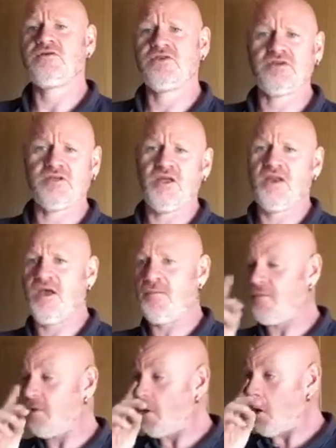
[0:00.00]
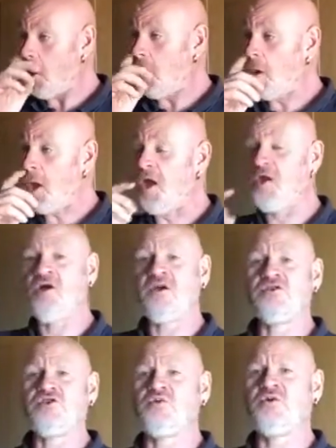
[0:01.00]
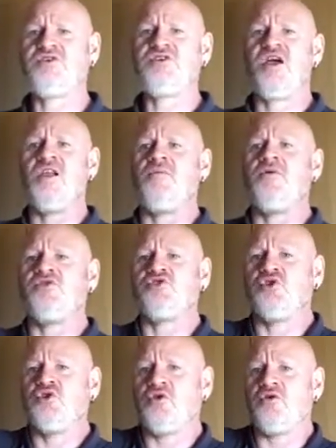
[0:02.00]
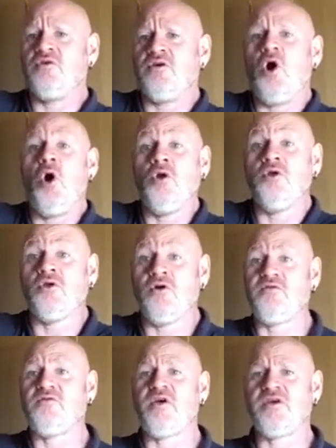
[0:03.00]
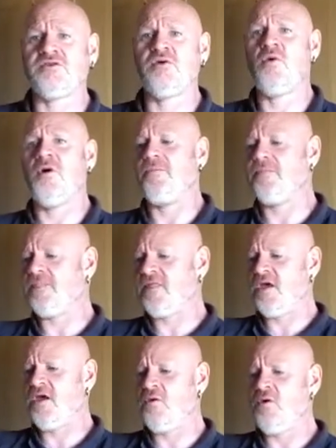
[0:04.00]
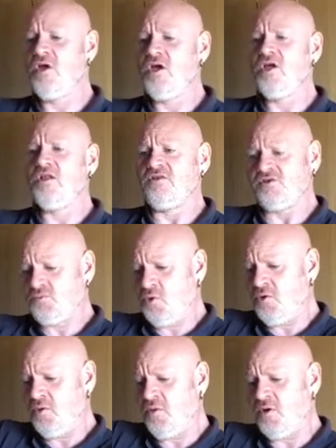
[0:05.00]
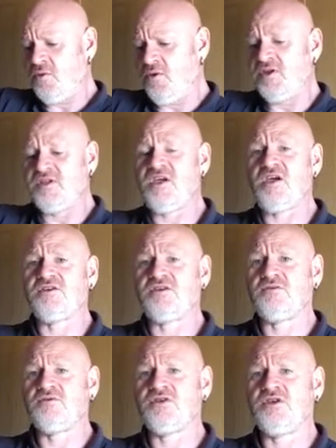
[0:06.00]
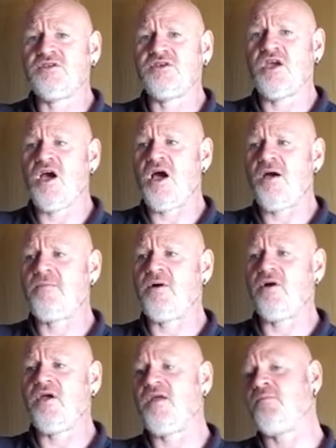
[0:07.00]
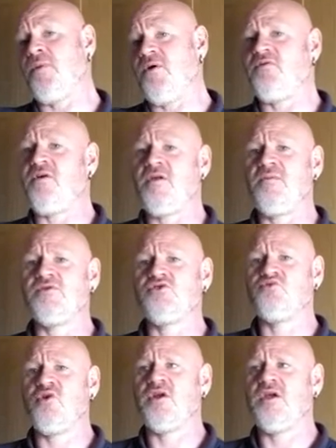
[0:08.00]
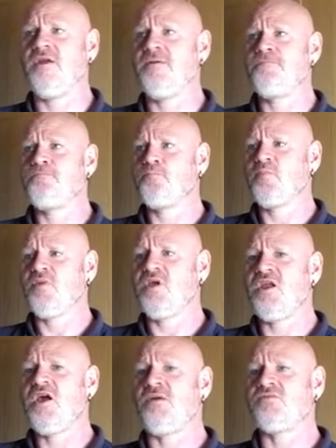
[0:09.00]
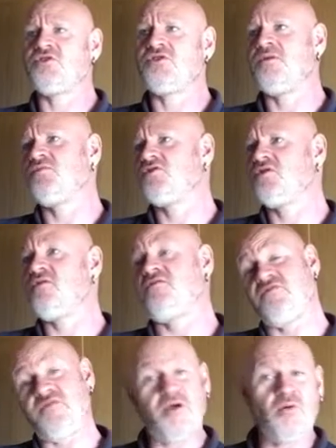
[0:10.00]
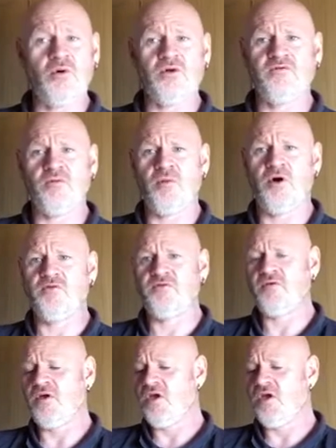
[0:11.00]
16 amp, and I can switch the elements on and off as I want. So this morning when I wanted the HLT to get up, I had both elements running, get it up to temperature, and I flick one of them off,